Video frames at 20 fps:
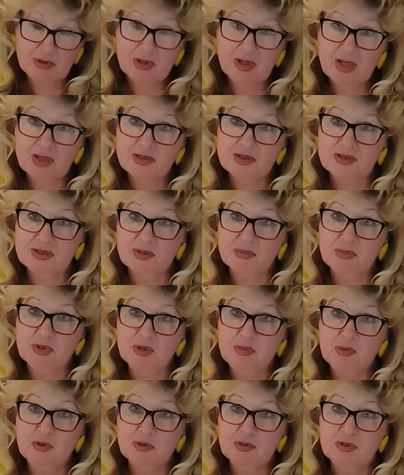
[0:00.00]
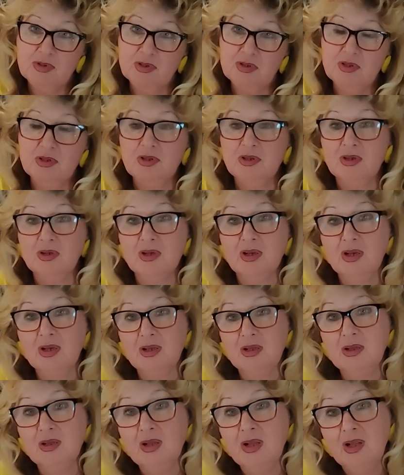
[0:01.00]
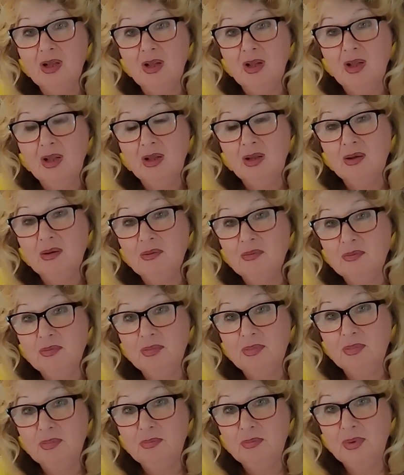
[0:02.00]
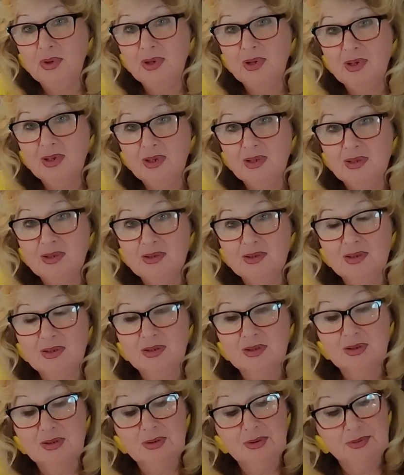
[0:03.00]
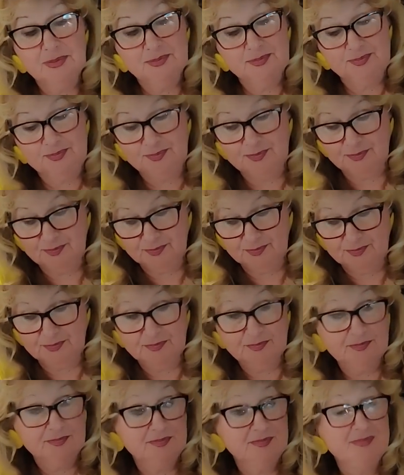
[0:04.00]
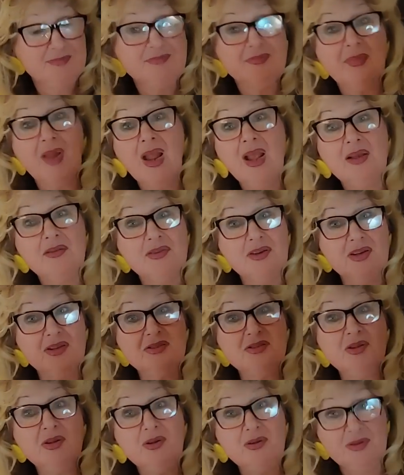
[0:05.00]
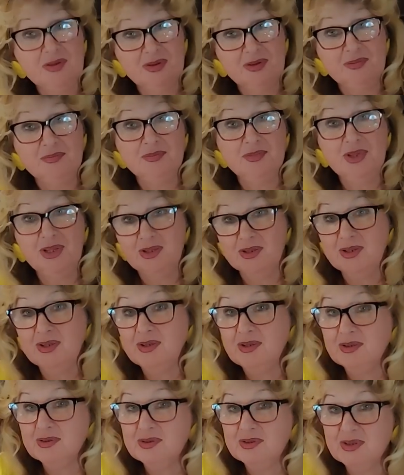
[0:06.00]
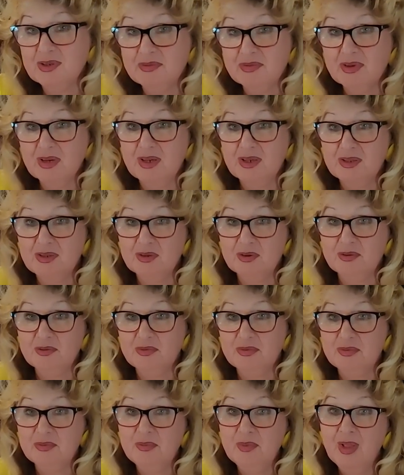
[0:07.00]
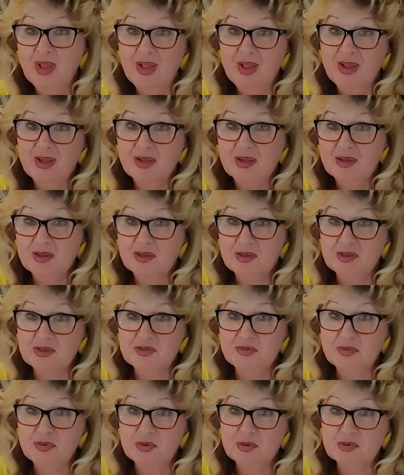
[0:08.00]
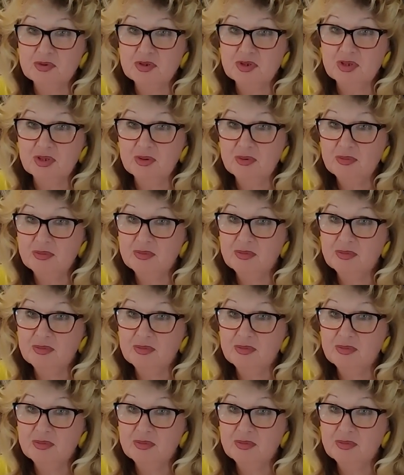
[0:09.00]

will get some immunity again. But if he is not, then he is afraid of his future.